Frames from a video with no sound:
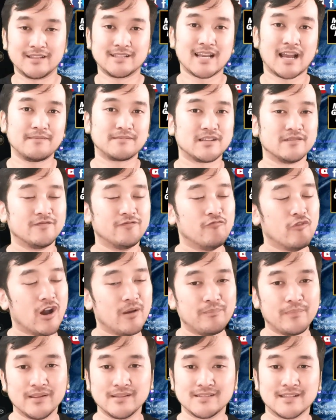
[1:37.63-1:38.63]
The types of
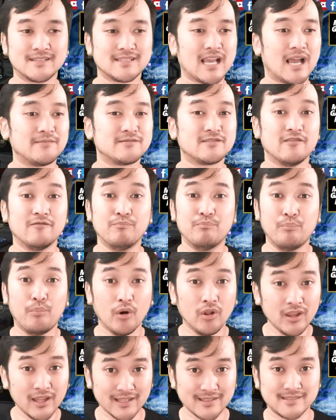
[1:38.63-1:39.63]
weapons, the types of
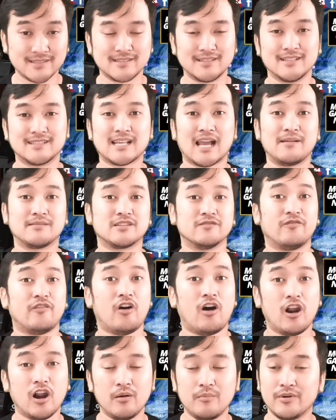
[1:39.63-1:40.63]
bullets, the types of
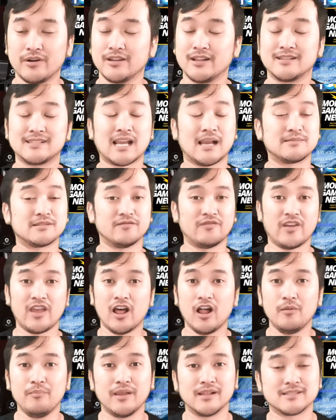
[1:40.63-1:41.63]
armor, the types of
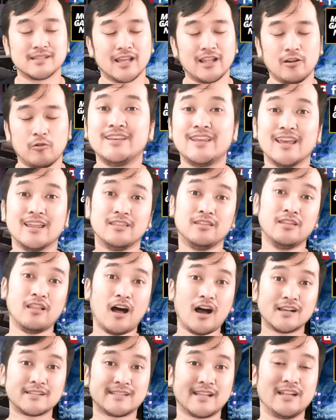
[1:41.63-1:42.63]
helmets, and you get
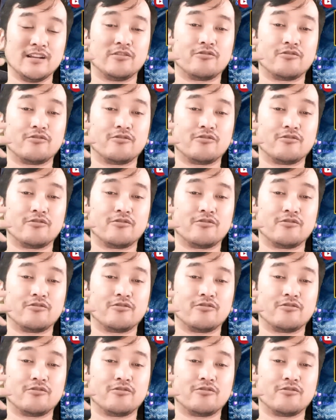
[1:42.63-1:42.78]
lost